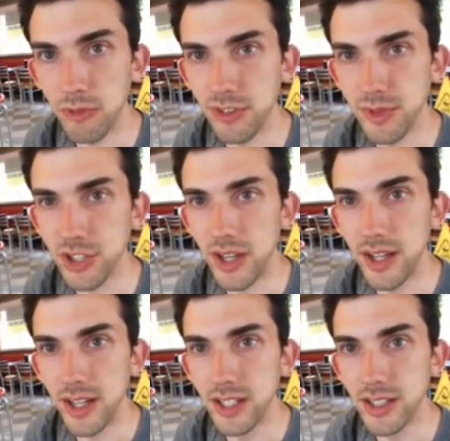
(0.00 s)
confirmed to
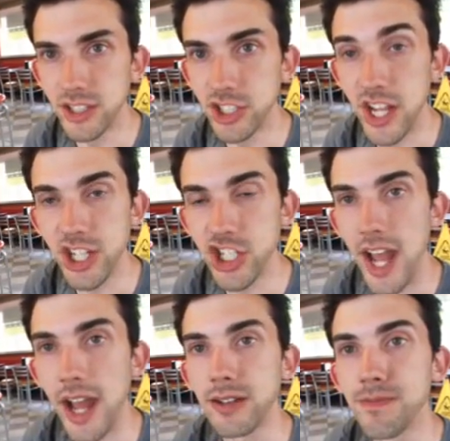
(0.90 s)
try Shake
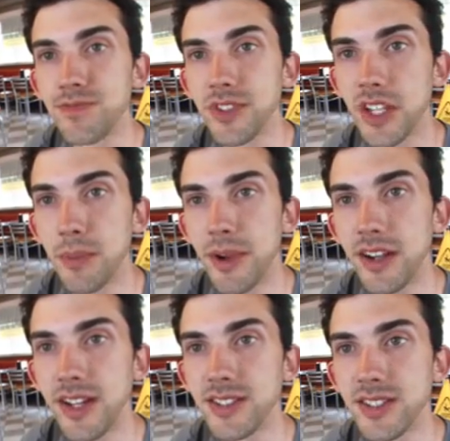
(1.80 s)
Shack to
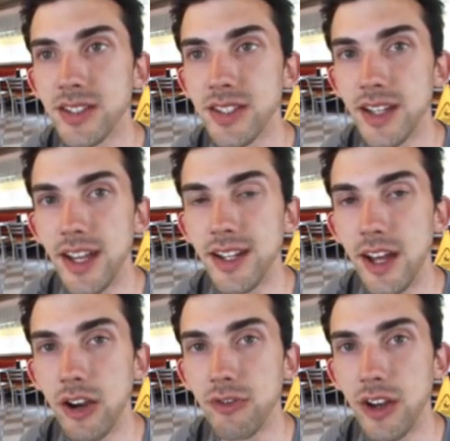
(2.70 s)
compare against
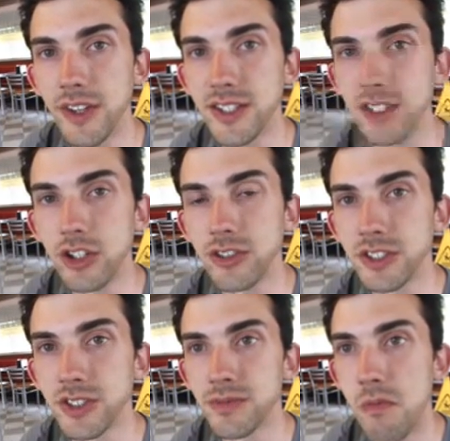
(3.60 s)
In-N-Out, Five Guys, and
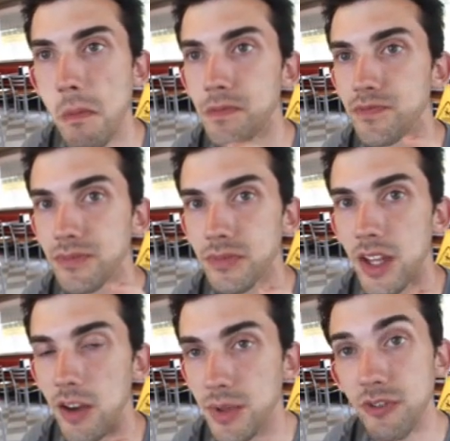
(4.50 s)
Culver's.
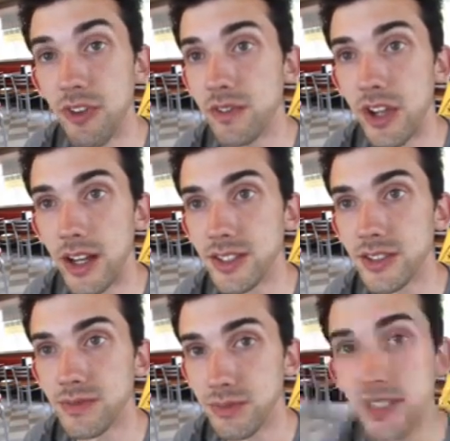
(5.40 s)
I've been to Five Guys,
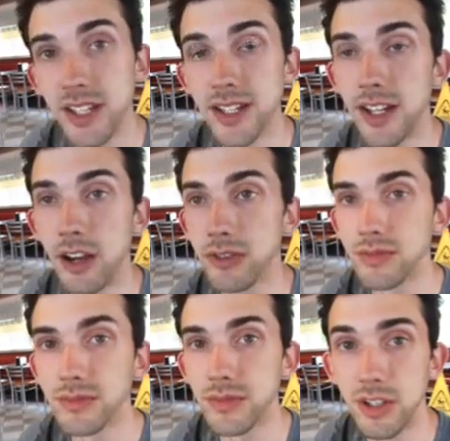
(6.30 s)
been to In-N-Out.
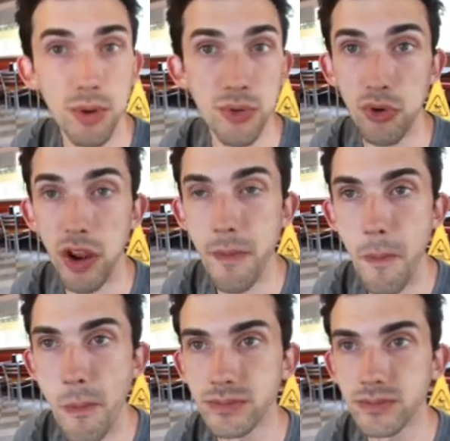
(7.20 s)
They're both great.
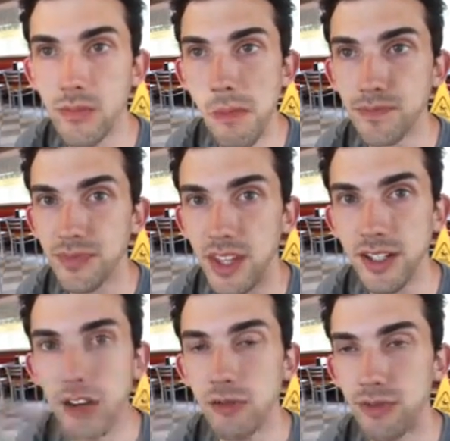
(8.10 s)

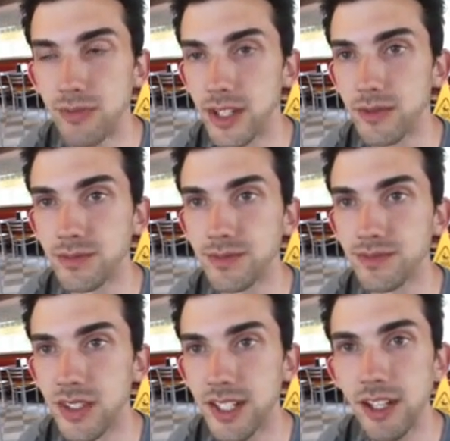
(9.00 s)

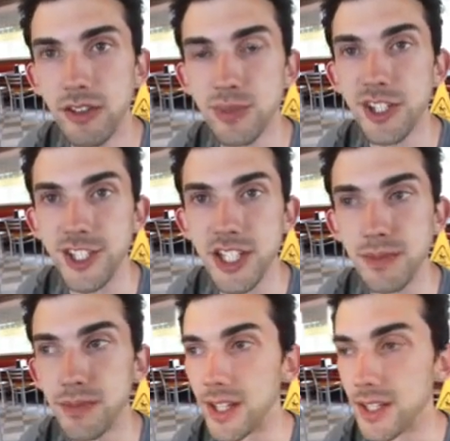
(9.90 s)
In-N-Out's pretty
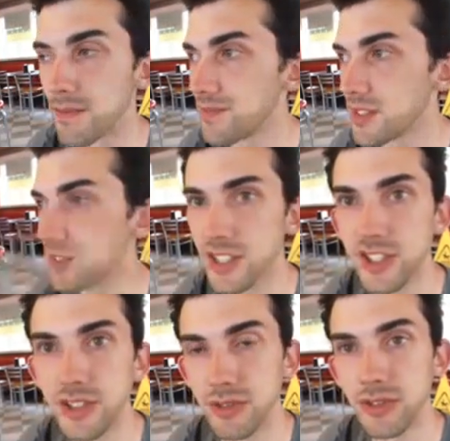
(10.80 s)
cheap. Like, it was
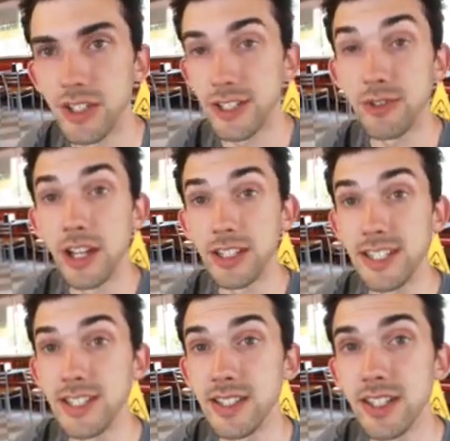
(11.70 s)
actually like a
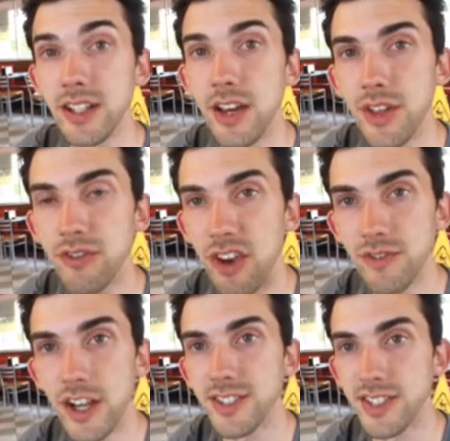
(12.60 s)
decent deal, I thought.
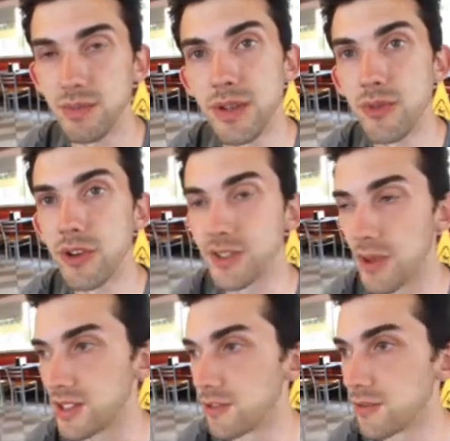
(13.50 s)
Five Guys is a bit more
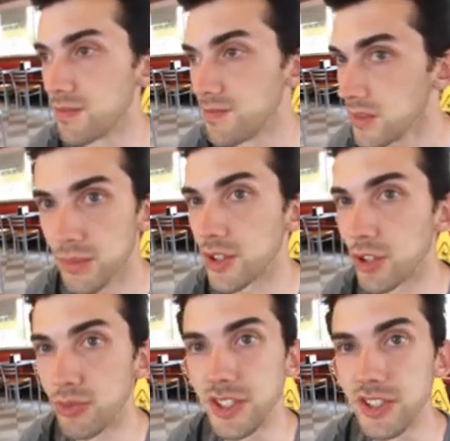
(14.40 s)
expensive,
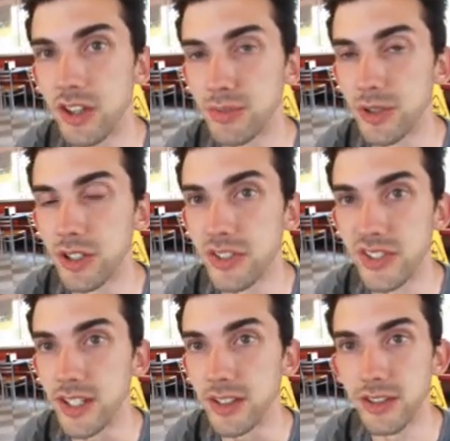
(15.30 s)
but they're really solid
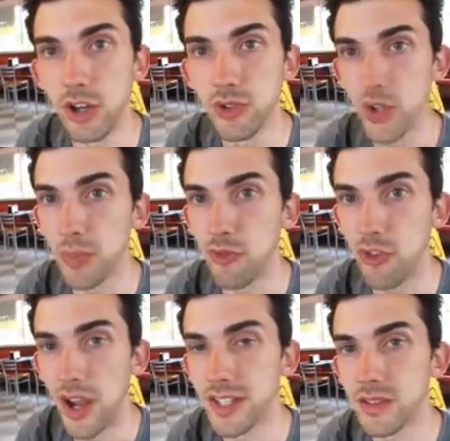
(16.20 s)
burgers, and they load you up with
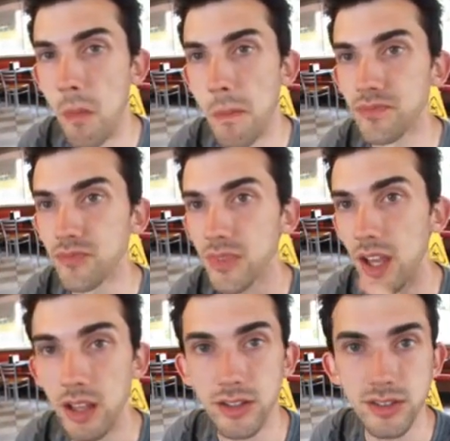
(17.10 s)
fries.
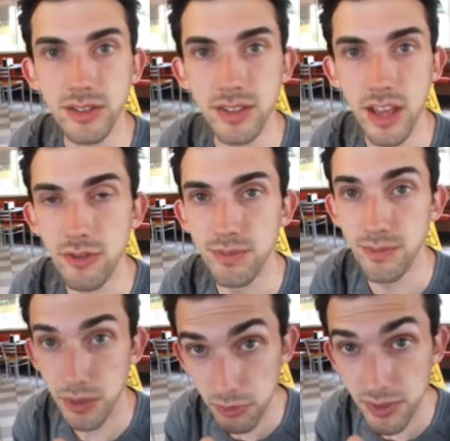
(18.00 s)

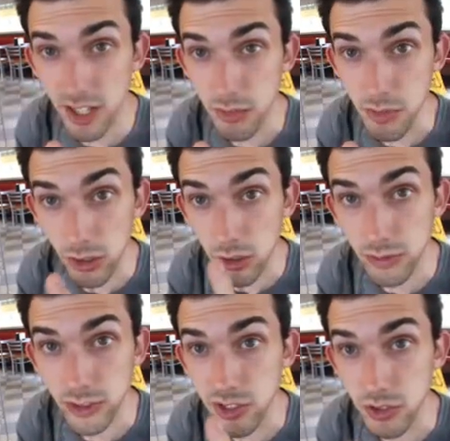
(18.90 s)
People have been telling me about
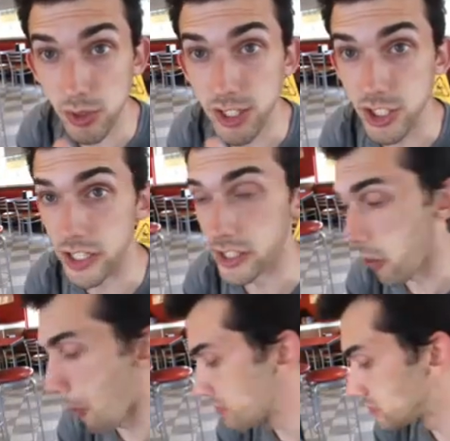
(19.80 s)
Culver's, so I want to check it out.